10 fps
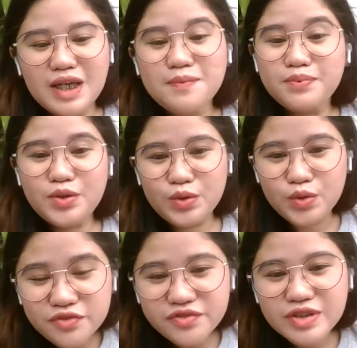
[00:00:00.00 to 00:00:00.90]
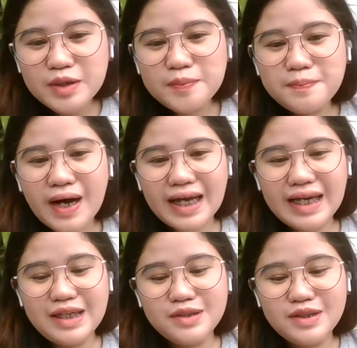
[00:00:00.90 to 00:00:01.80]
improve
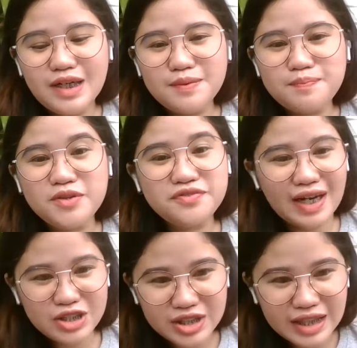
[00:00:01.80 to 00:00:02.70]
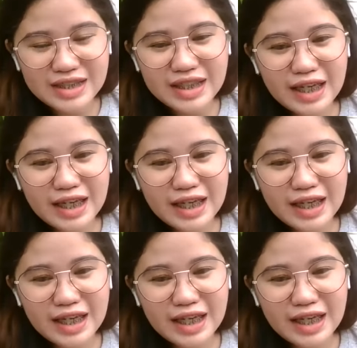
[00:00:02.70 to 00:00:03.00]
my profession,